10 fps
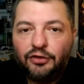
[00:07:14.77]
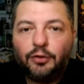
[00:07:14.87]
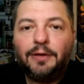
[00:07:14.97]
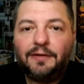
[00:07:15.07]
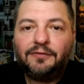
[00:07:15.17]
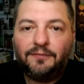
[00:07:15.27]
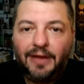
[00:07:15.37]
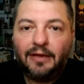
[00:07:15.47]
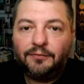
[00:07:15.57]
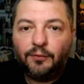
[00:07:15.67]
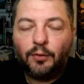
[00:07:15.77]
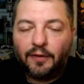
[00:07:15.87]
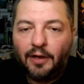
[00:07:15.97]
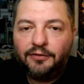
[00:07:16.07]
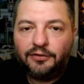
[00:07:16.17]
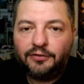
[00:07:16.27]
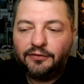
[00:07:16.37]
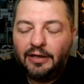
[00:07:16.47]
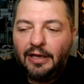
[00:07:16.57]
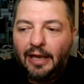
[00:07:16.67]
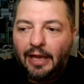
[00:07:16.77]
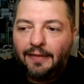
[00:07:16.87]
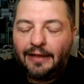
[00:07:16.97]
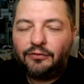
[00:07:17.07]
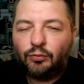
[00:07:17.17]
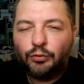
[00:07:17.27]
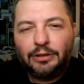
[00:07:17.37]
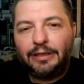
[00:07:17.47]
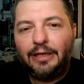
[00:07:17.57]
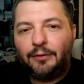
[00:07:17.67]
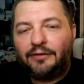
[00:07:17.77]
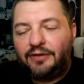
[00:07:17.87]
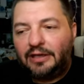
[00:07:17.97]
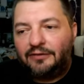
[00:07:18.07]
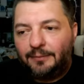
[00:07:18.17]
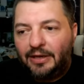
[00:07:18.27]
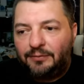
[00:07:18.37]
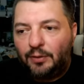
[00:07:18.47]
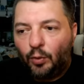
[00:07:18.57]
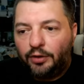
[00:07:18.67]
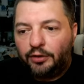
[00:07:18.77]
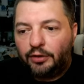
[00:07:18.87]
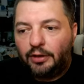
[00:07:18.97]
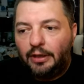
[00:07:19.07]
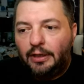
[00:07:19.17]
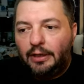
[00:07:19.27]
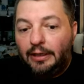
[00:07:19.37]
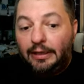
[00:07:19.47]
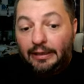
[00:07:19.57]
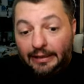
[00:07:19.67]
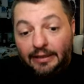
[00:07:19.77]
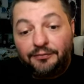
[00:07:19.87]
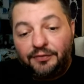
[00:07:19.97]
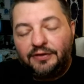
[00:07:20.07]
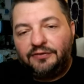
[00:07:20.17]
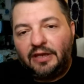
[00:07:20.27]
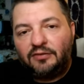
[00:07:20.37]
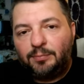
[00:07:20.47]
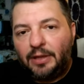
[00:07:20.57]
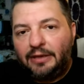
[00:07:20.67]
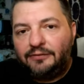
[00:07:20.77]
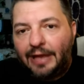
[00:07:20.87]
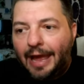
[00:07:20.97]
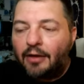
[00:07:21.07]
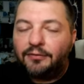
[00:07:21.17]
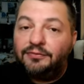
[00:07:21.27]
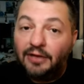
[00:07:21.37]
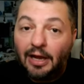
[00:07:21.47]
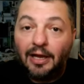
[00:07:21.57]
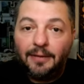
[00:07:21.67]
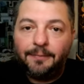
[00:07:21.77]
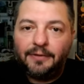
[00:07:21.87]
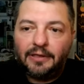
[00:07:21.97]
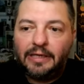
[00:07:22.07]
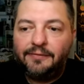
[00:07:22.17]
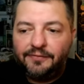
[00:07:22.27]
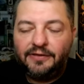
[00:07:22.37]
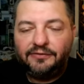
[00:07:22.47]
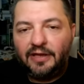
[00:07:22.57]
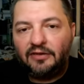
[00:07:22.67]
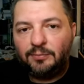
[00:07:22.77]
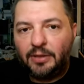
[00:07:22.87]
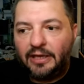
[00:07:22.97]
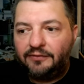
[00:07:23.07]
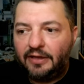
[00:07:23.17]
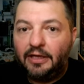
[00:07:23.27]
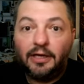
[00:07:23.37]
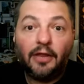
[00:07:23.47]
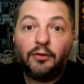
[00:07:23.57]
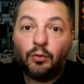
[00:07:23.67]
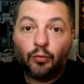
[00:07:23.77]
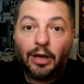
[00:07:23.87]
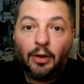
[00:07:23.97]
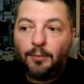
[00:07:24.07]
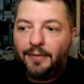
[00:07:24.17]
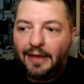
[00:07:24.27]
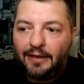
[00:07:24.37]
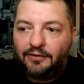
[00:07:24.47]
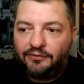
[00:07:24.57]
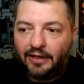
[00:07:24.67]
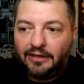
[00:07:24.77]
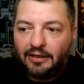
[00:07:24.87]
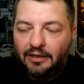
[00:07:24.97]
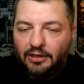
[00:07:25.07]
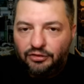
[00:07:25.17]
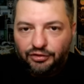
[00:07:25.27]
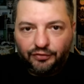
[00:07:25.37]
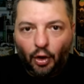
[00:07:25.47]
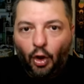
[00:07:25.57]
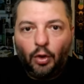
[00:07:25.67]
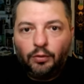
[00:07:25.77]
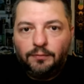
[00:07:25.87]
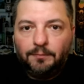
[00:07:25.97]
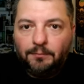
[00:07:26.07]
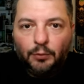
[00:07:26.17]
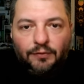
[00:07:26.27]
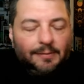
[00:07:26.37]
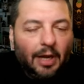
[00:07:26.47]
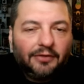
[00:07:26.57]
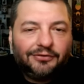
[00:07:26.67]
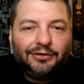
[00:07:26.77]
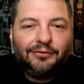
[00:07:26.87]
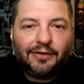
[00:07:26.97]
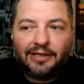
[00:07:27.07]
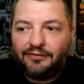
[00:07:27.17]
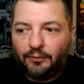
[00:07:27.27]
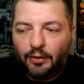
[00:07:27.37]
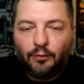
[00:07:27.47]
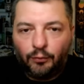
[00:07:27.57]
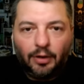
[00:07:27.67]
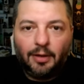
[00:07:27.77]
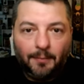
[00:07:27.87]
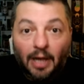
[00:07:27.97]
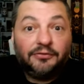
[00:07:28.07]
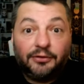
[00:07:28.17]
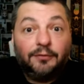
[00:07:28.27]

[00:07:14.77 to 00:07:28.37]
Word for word: during this event for the hunters, and that's really interesting because it makes me wonder if this takes place out of time, if this takes place in another realm that is like just all movie monsters, like it's a, a, a monster